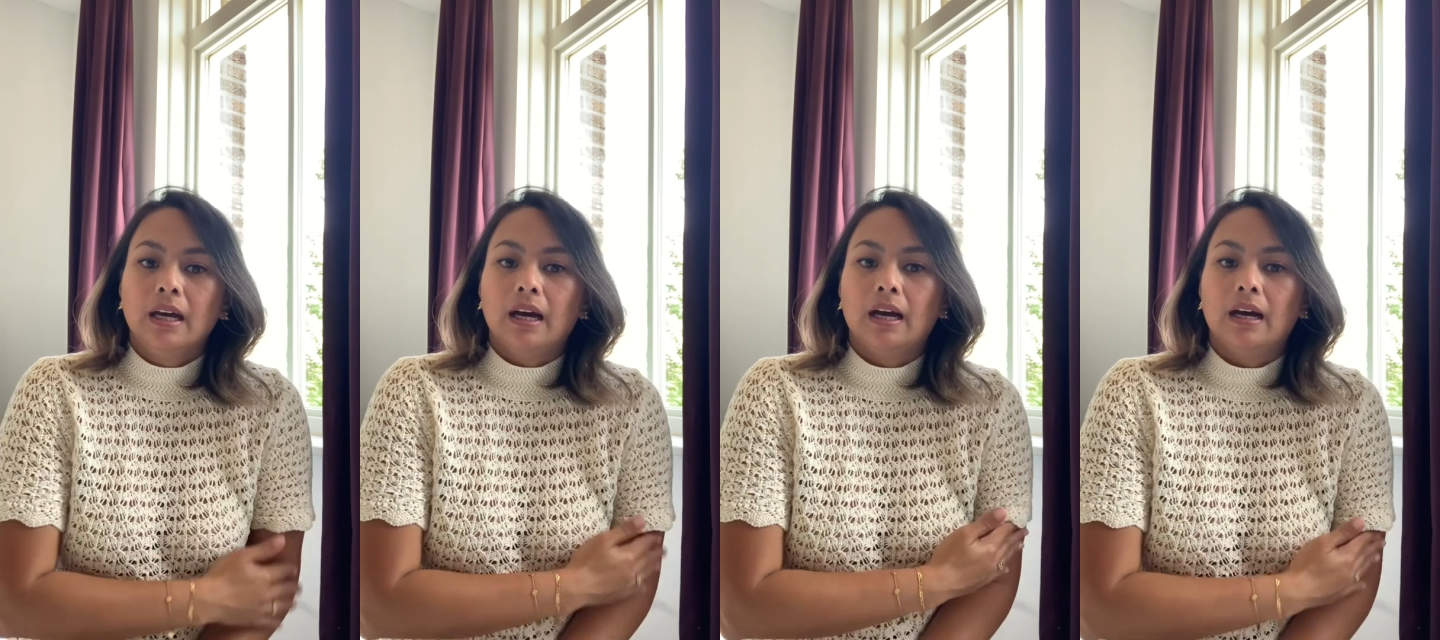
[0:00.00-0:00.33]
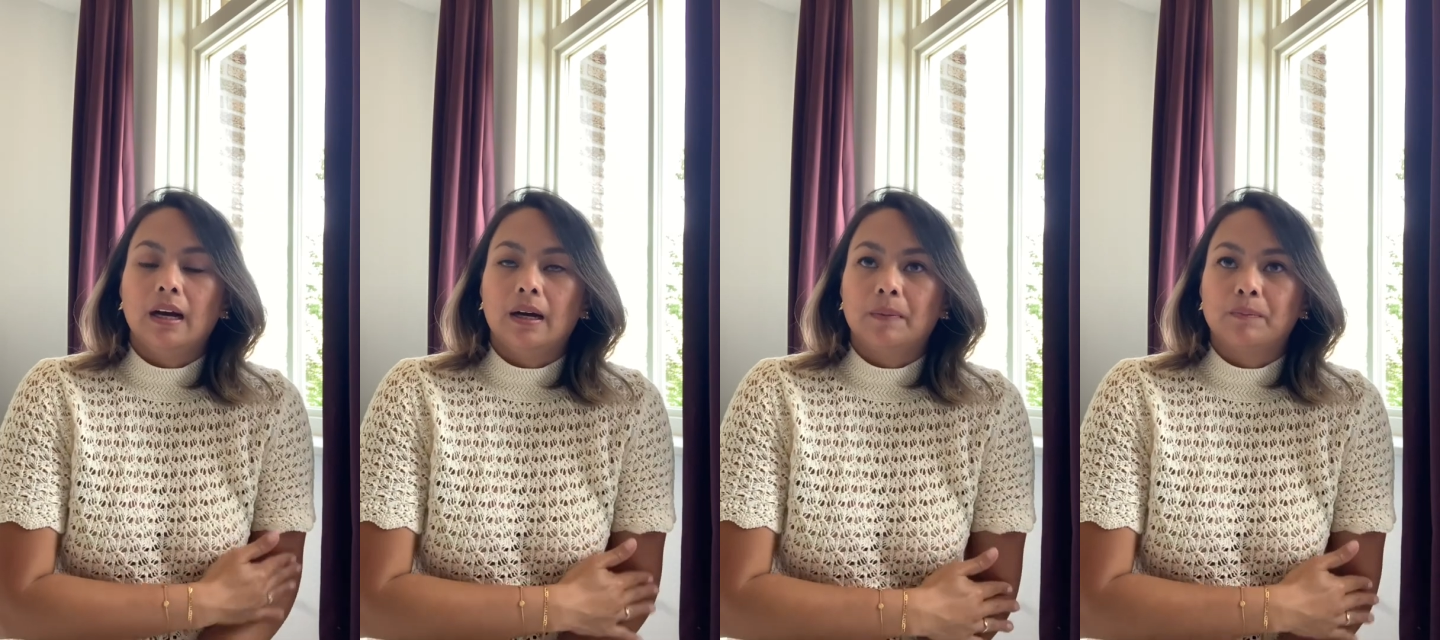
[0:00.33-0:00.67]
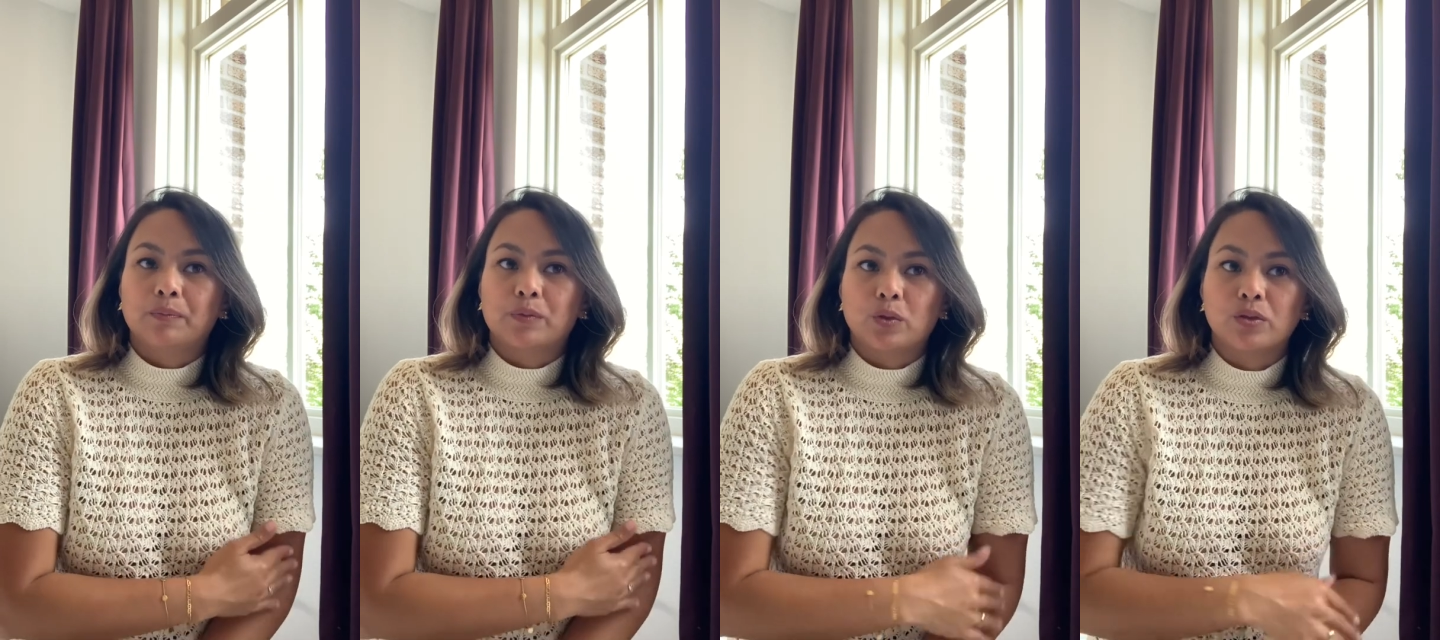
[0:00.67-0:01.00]

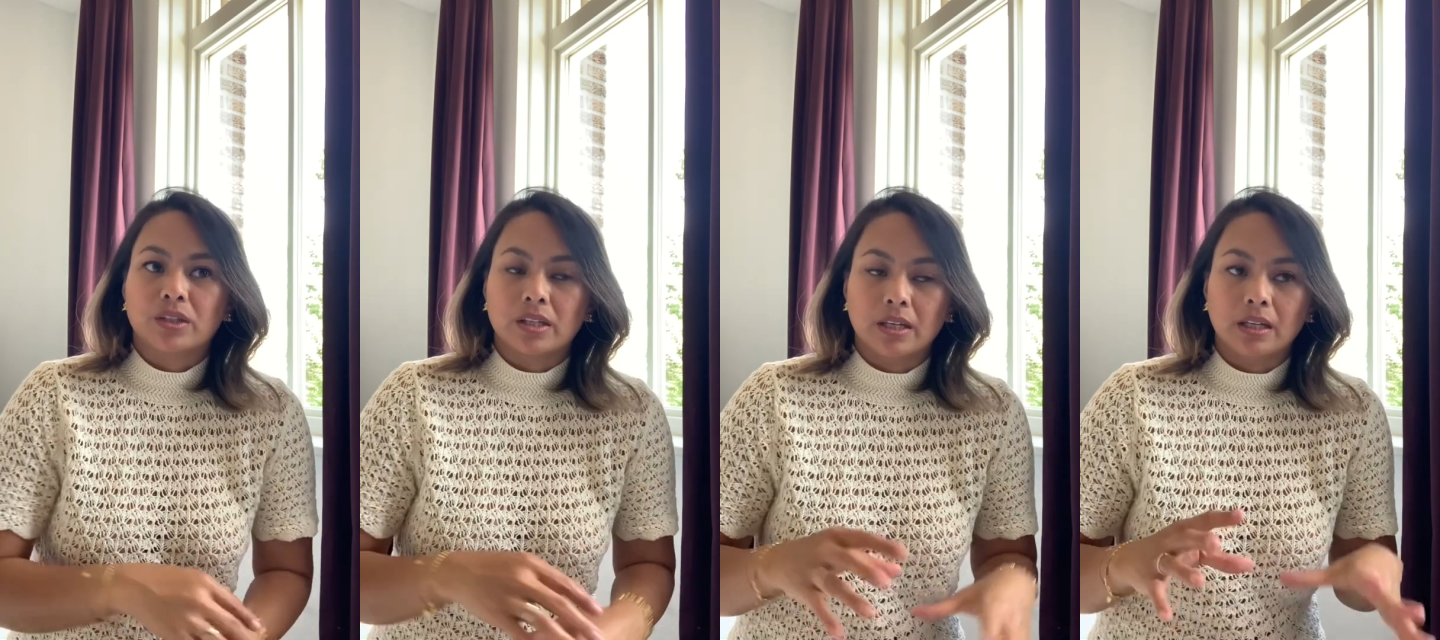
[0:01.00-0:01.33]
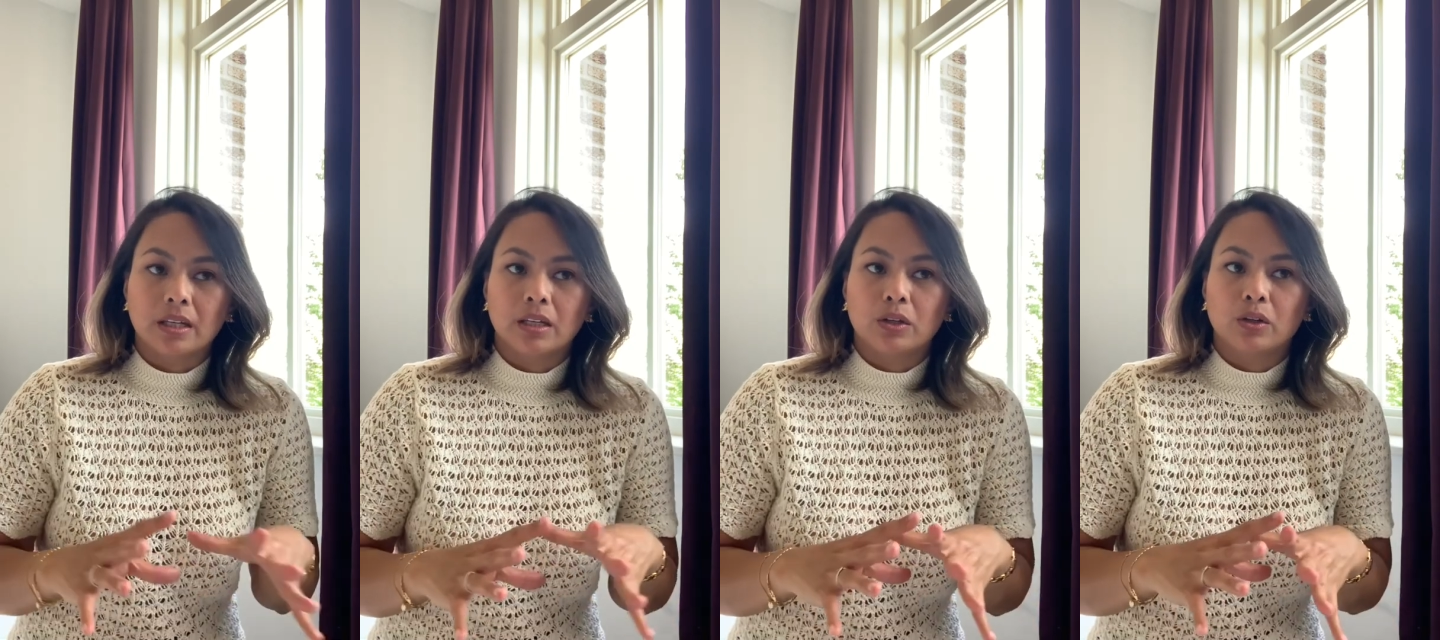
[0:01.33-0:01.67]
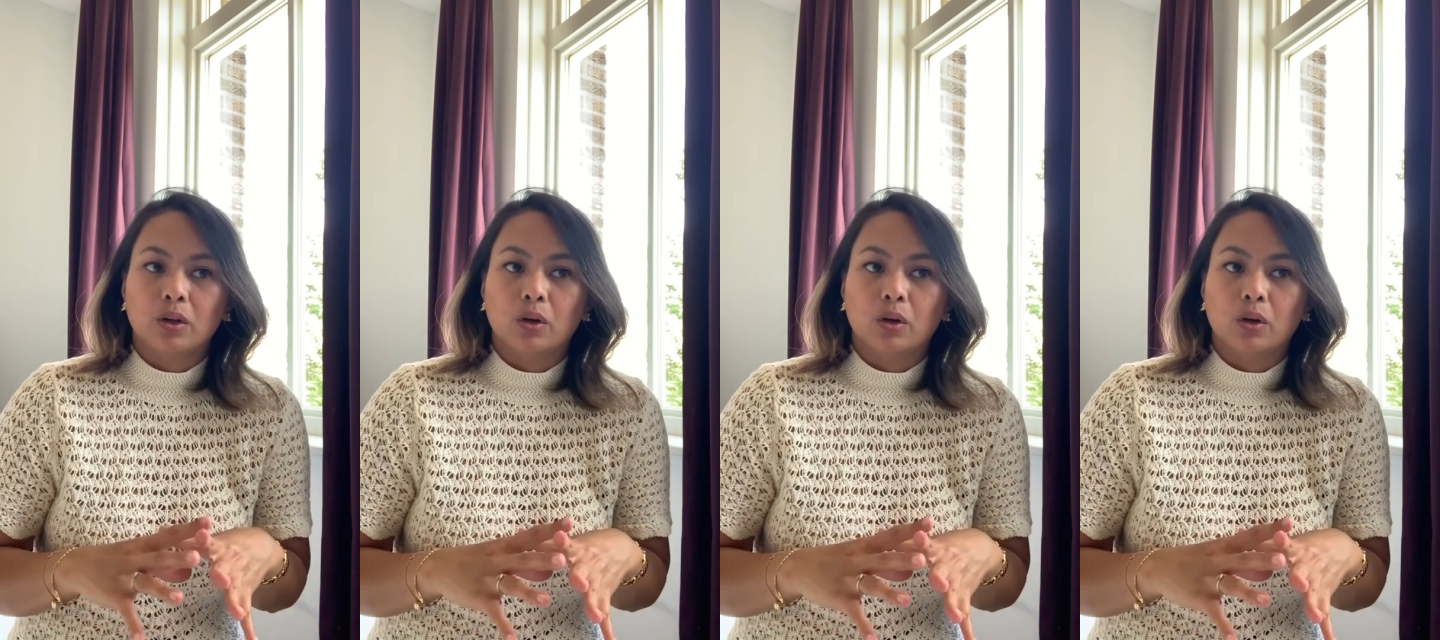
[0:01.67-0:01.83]
to see,